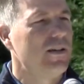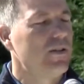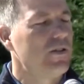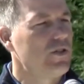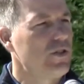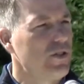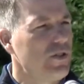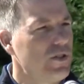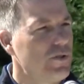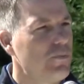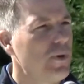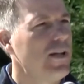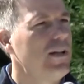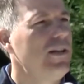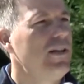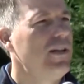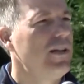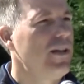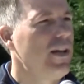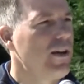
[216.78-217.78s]

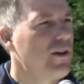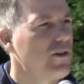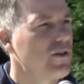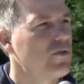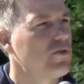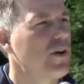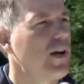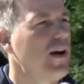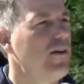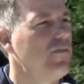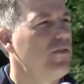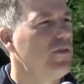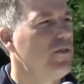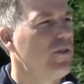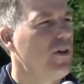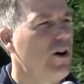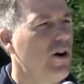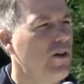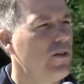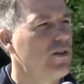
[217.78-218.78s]
suspended air
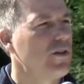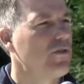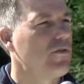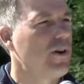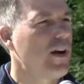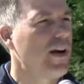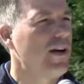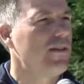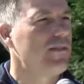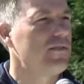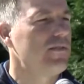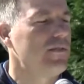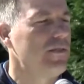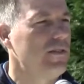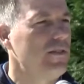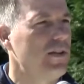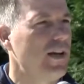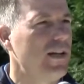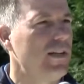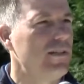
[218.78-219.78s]
travel all across
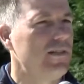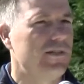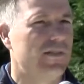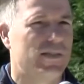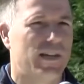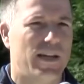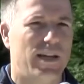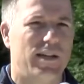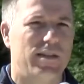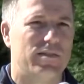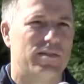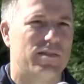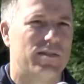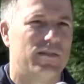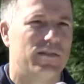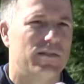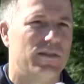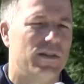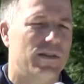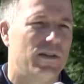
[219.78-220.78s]
the United States
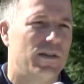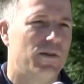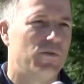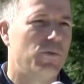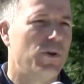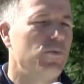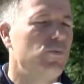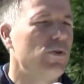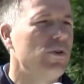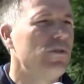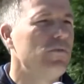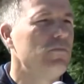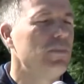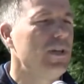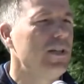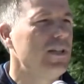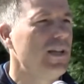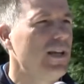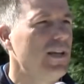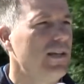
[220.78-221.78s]
and we wouldn't
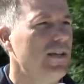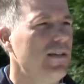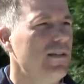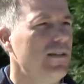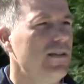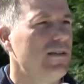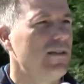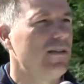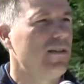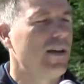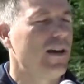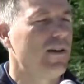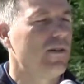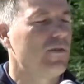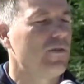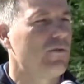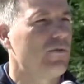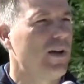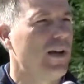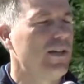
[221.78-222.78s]
be taking
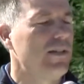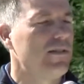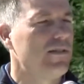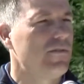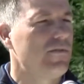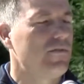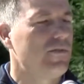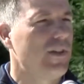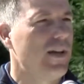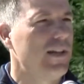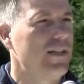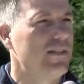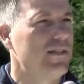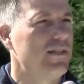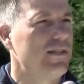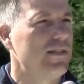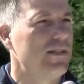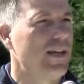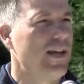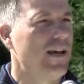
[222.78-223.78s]
that Horizon flight
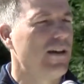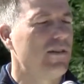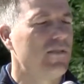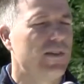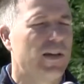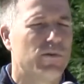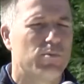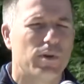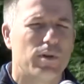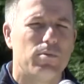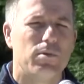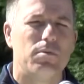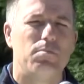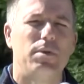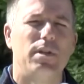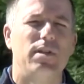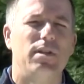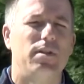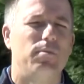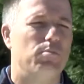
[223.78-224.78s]
to Seattle, that we
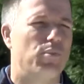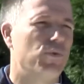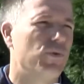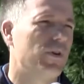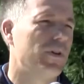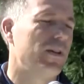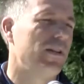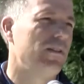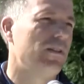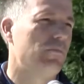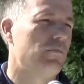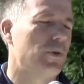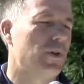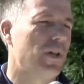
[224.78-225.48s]
would be deboarding the